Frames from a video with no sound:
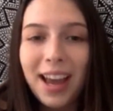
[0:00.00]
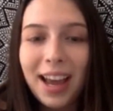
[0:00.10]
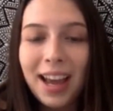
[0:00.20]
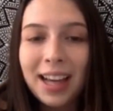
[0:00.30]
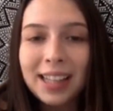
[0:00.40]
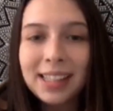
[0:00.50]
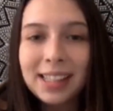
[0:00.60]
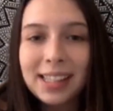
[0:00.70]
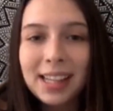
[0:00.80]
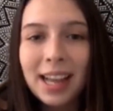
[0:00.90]
And
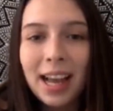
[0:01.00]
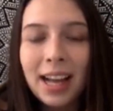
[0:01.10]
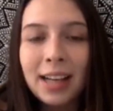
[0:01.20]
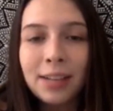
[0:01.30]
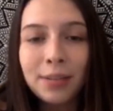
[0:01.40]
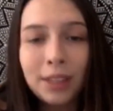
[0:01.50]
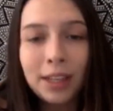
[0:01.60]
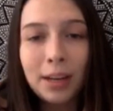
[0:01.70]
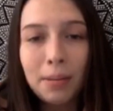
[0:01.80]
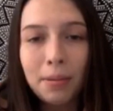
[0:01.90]
it is
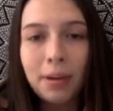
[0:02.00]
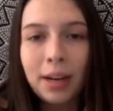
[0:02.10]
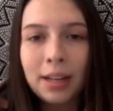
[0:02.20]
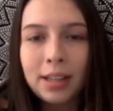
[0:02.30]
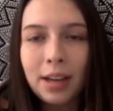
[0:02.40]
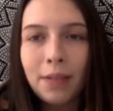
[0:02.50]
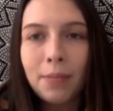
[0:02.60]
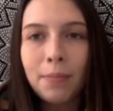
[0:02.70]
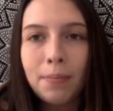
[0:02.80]
very important to have a